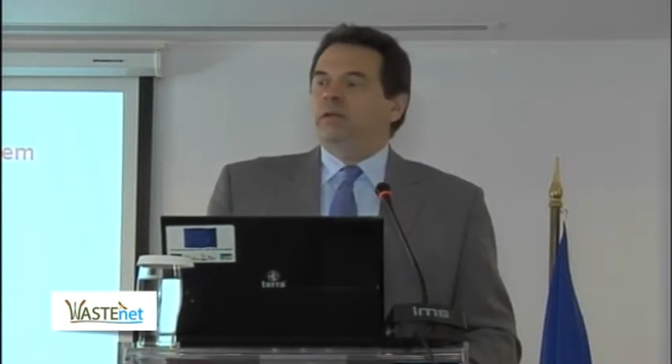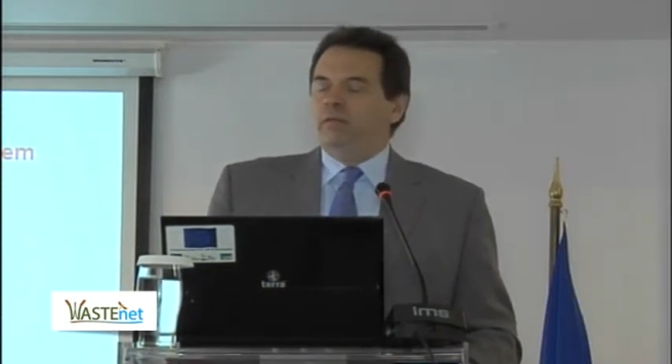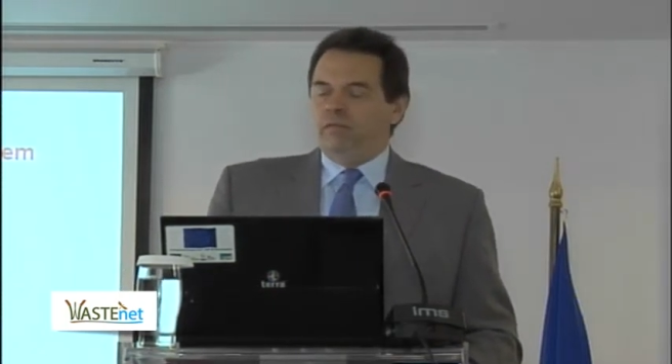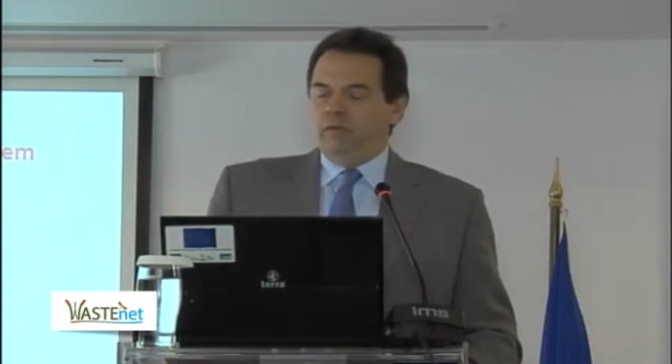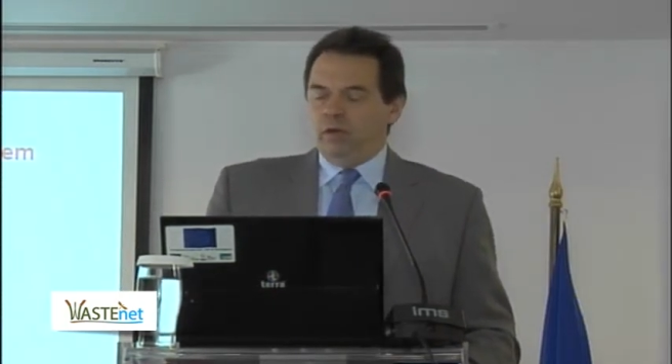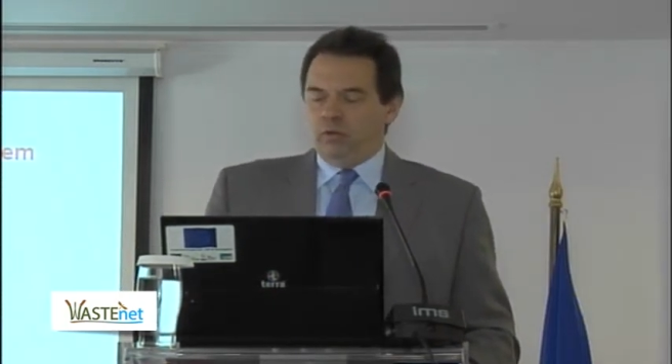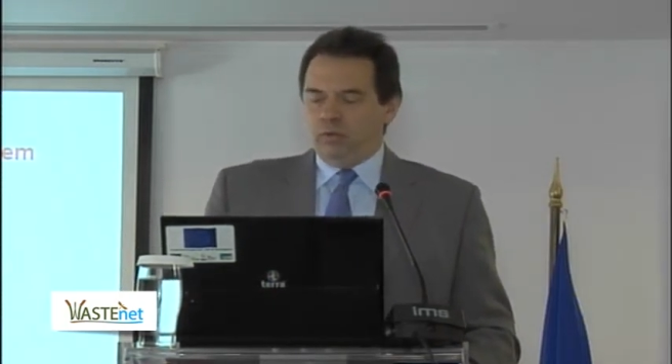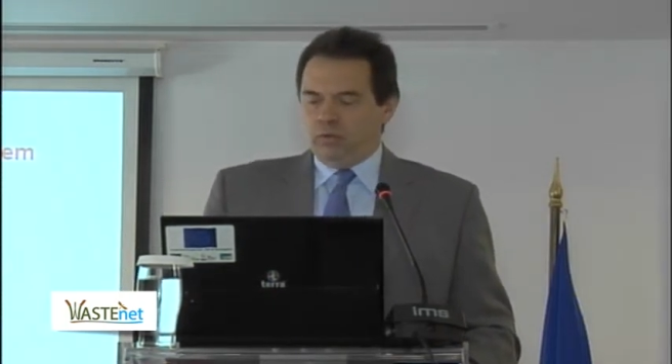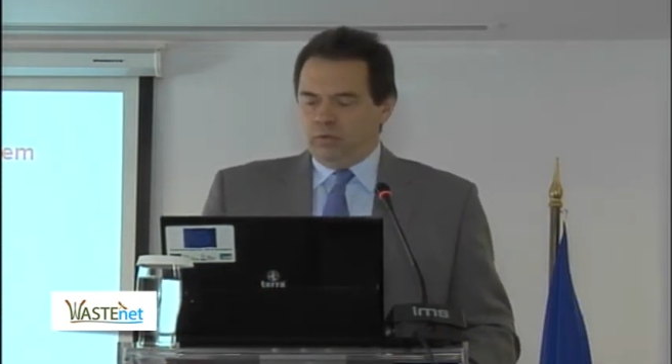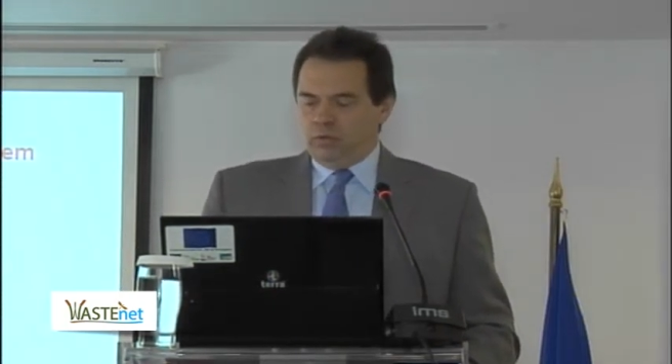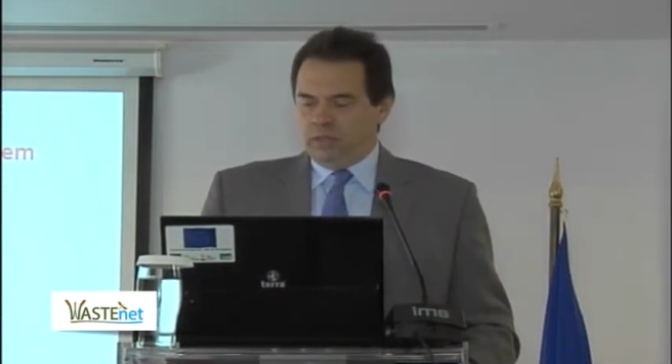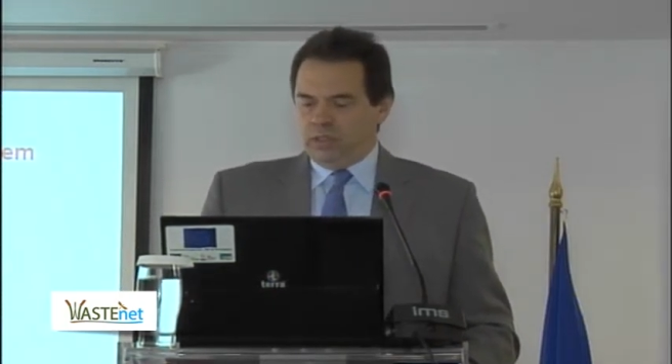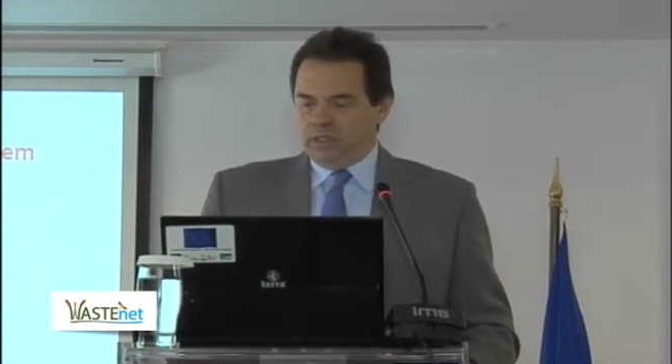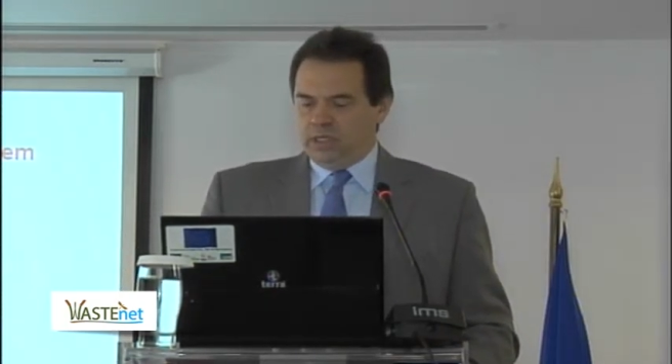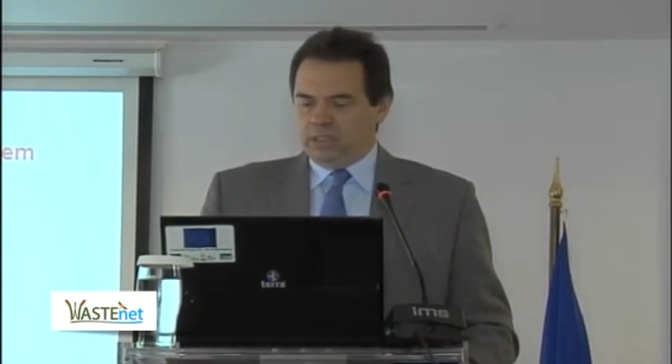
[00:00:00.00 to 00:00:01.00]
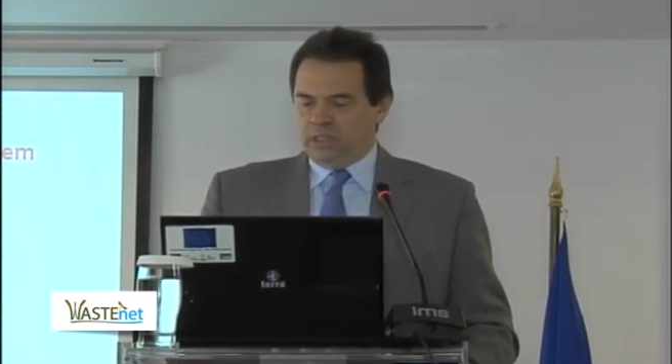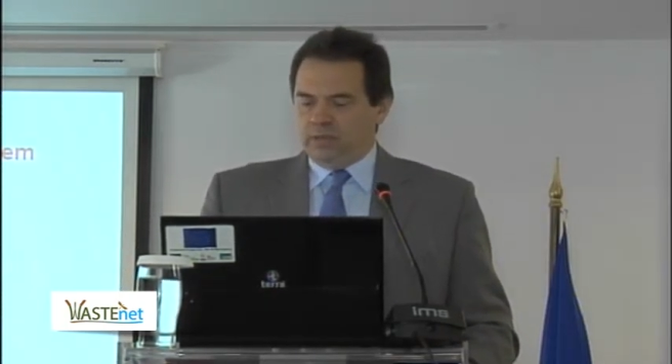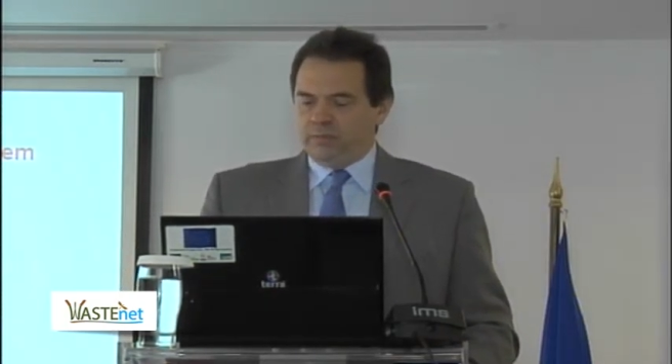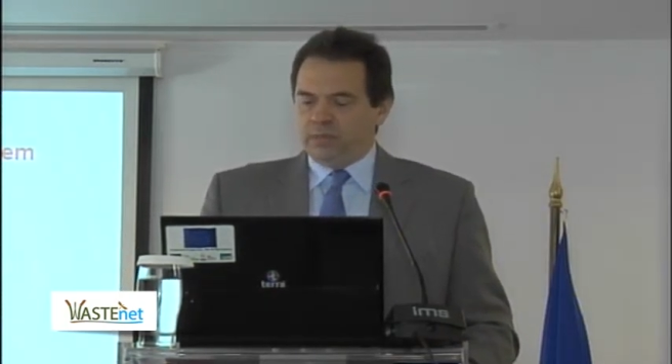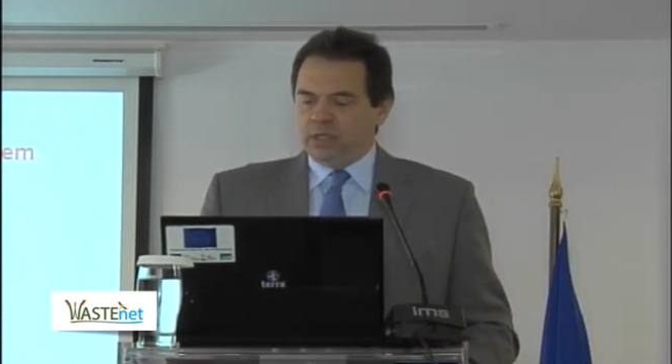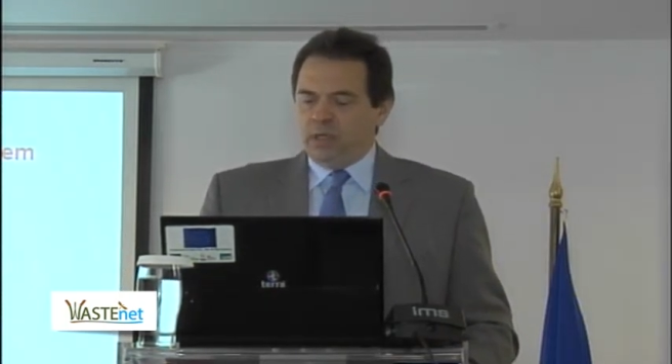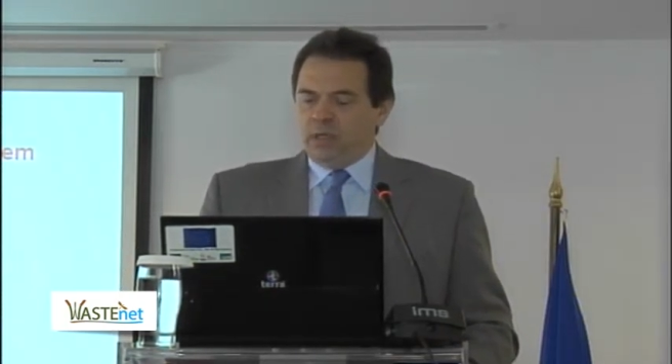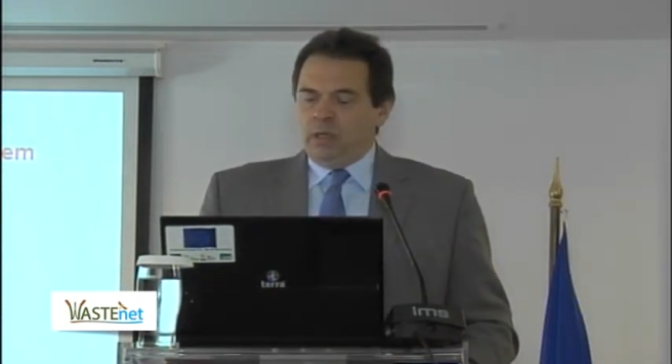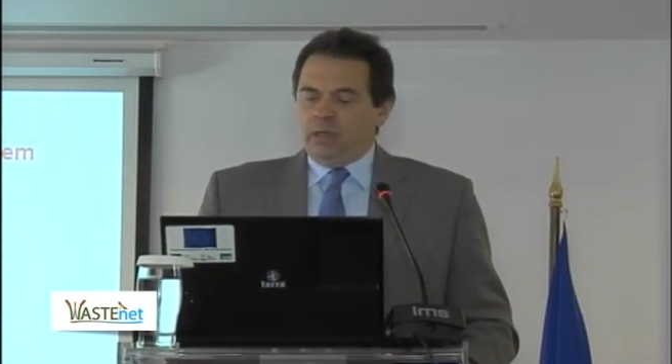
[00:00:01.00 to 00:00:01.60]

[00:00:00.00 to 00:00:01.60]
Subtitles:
flow systems.